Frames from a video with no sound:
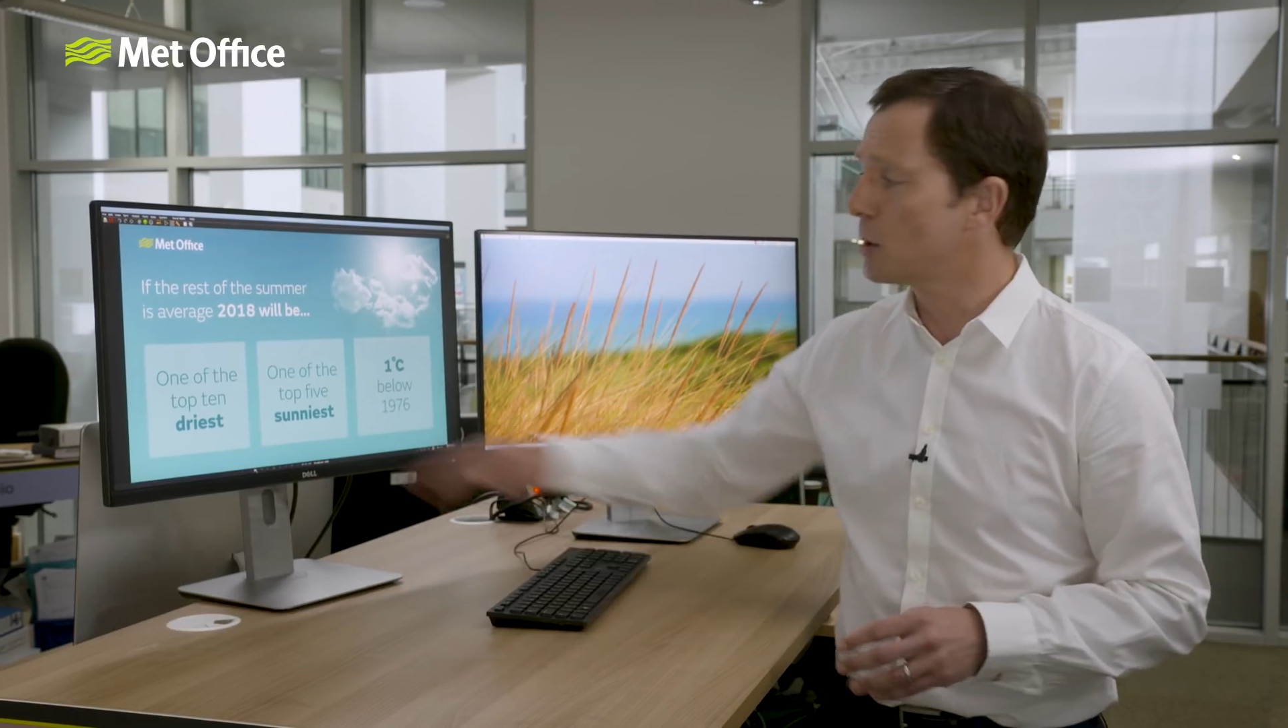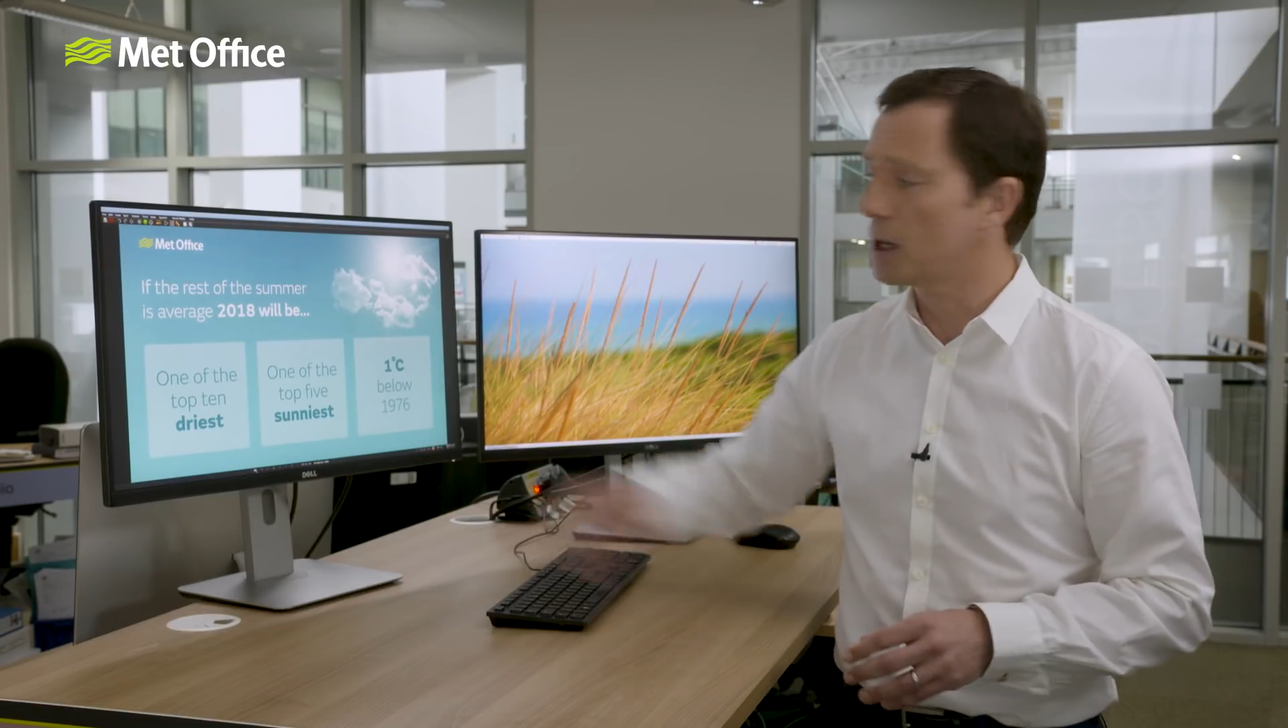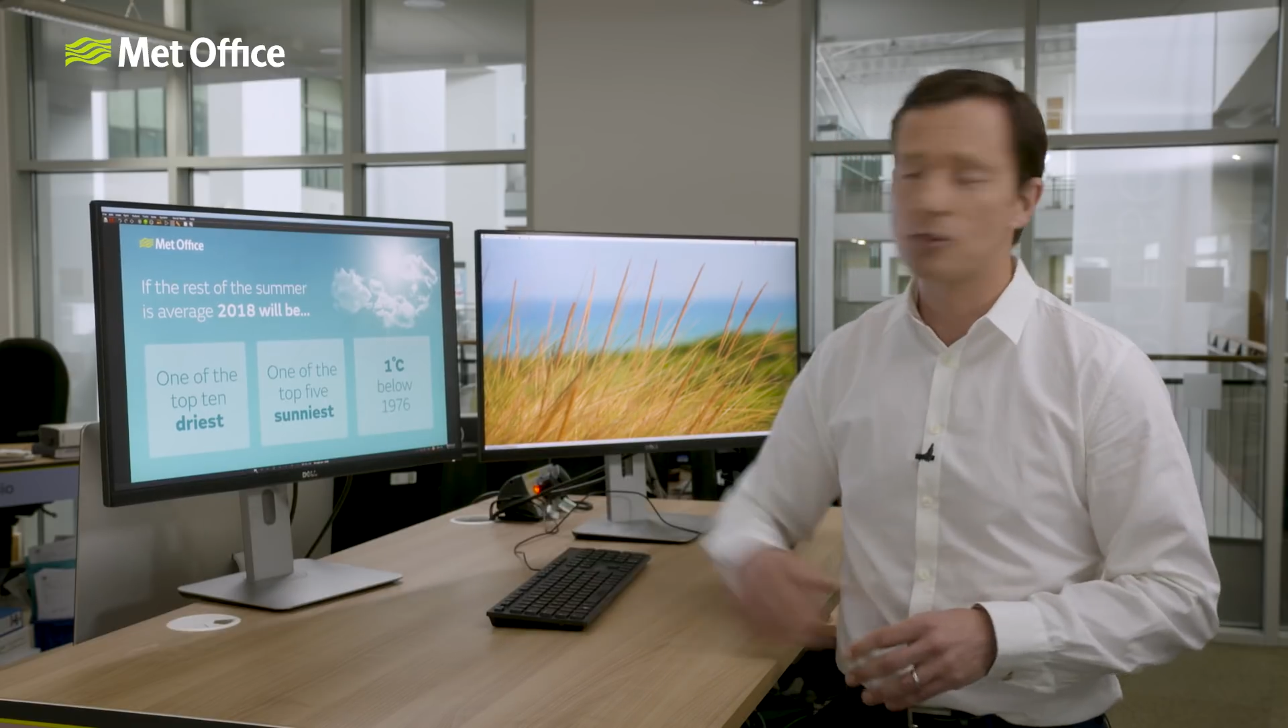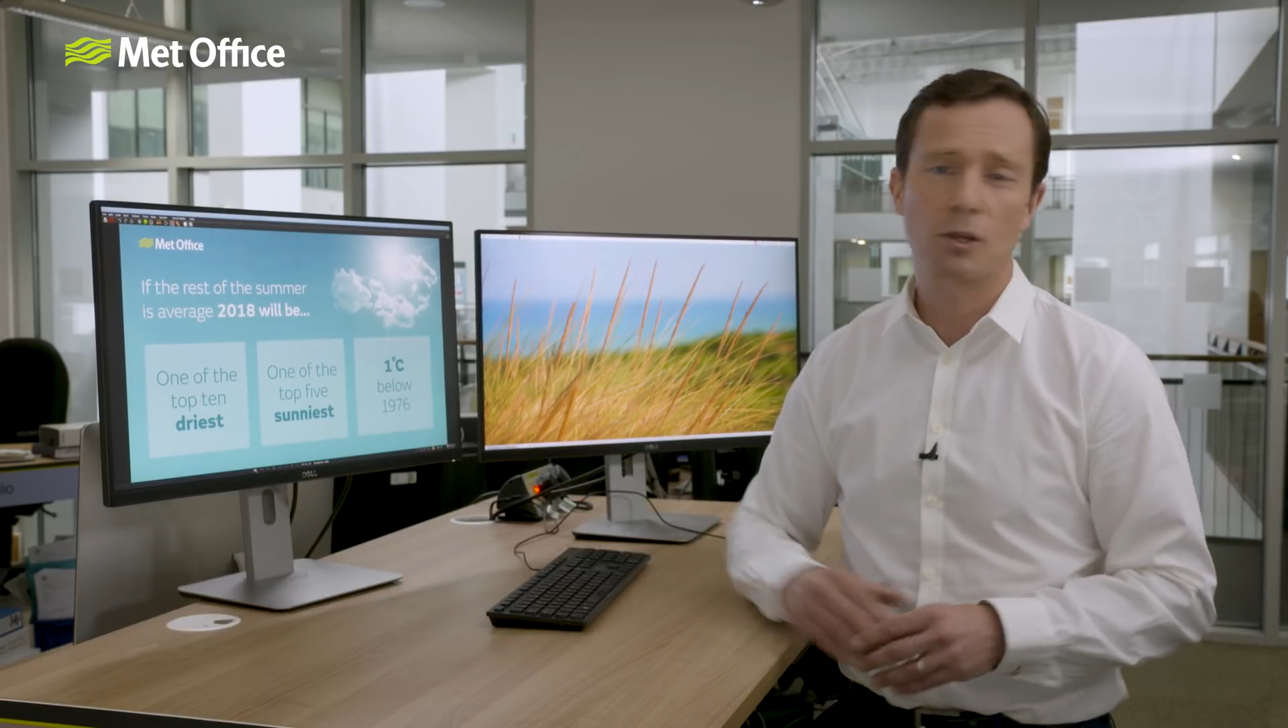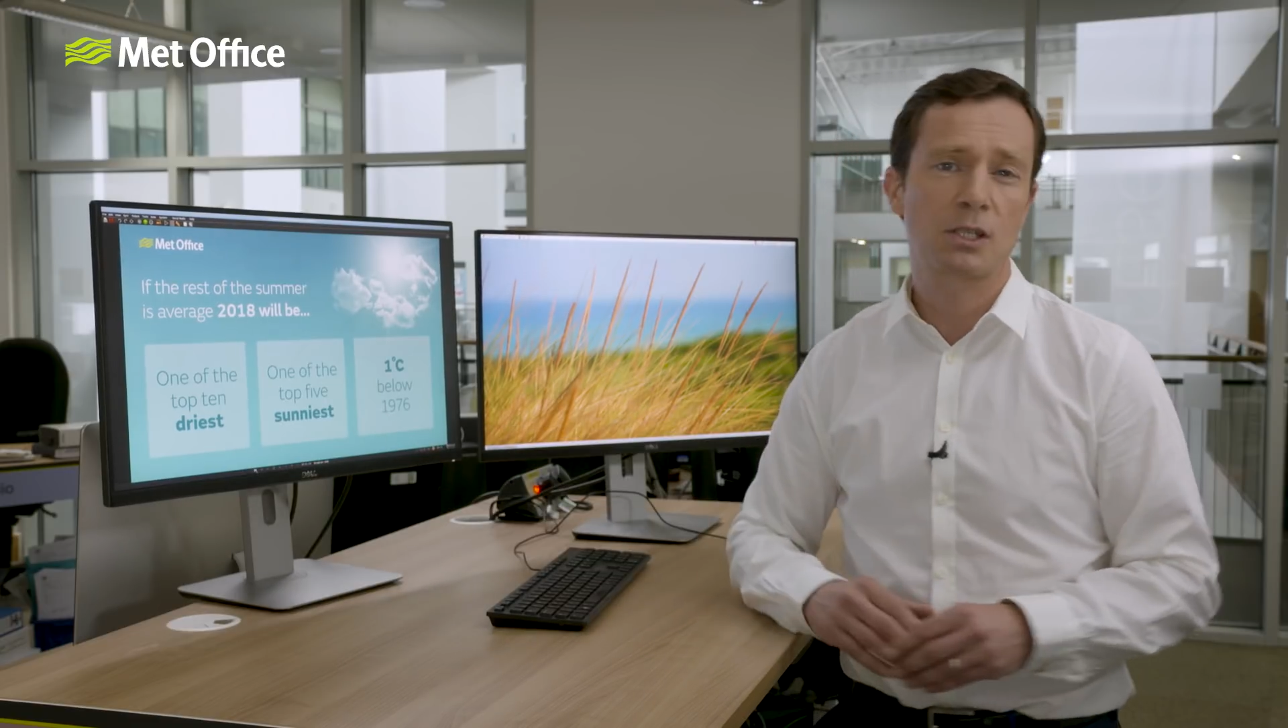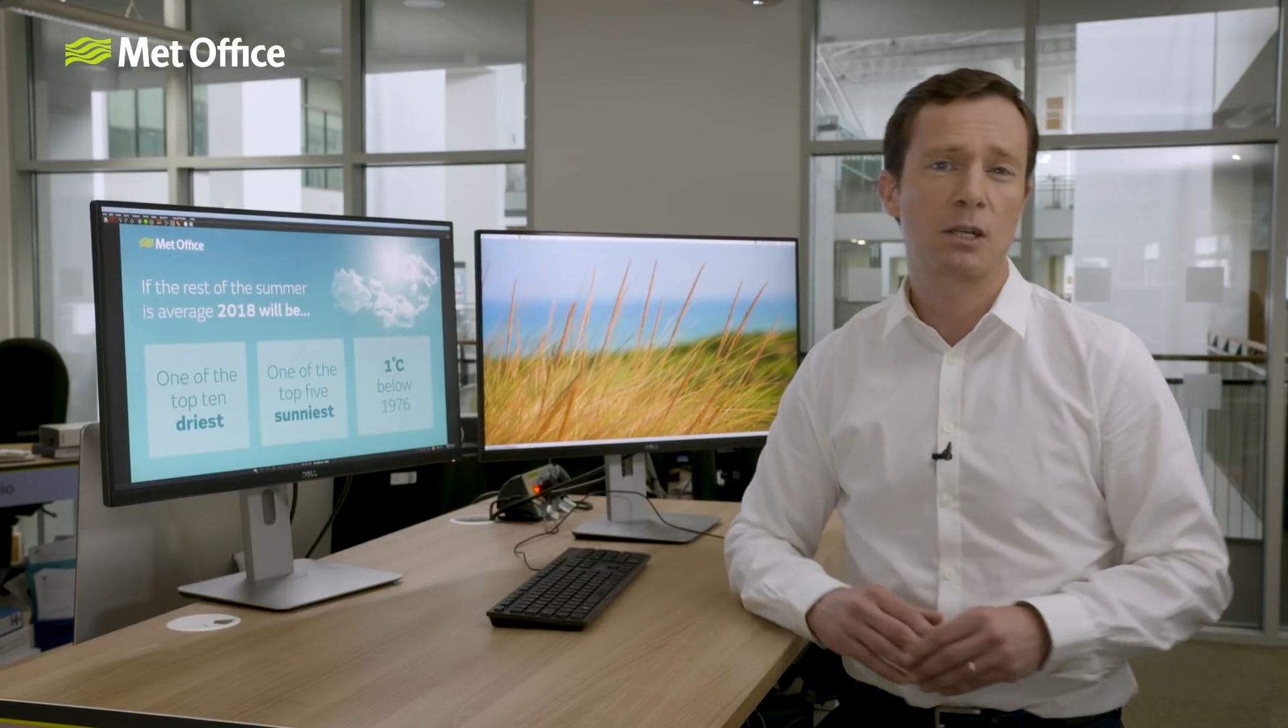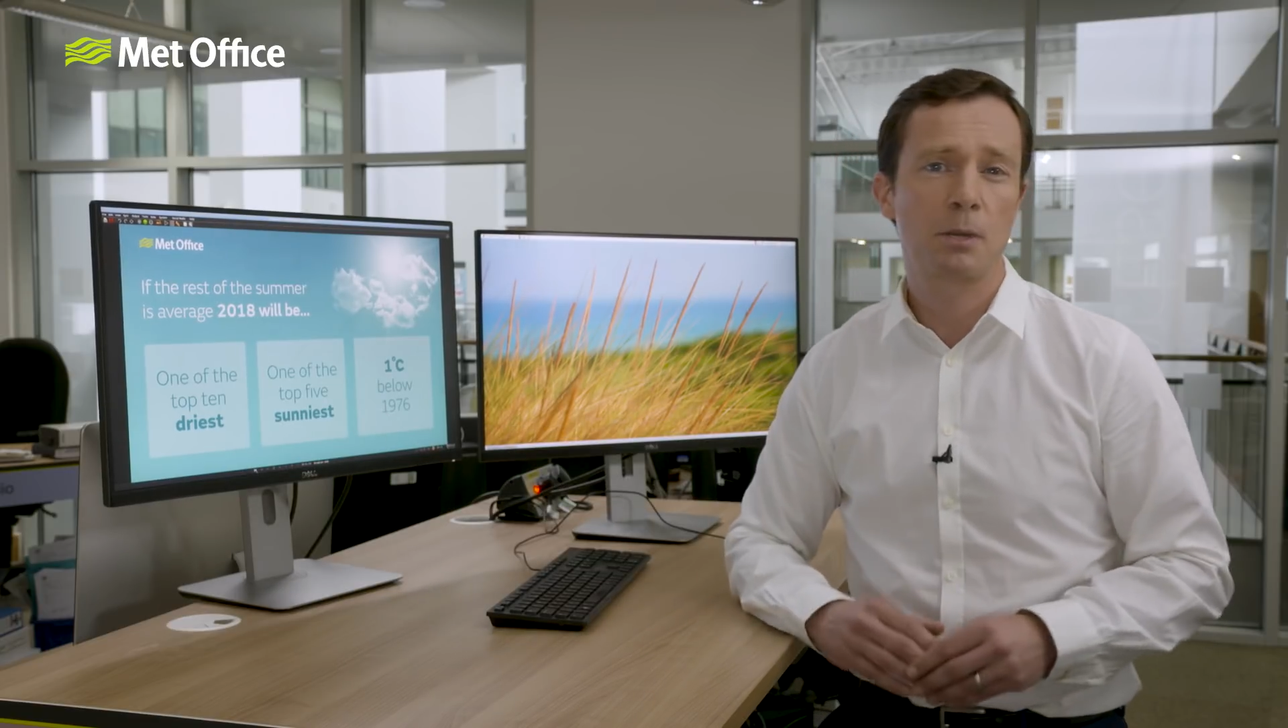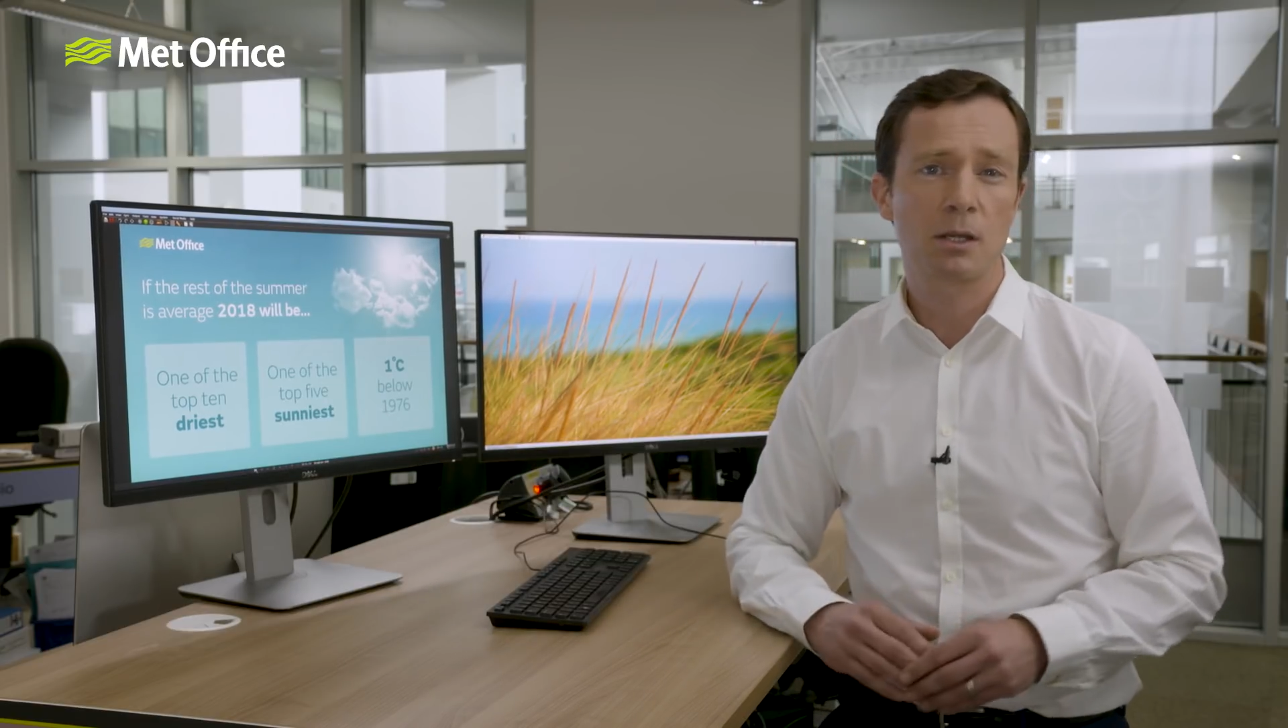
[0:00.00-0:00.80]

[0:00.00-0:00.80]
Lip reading: quite interesting,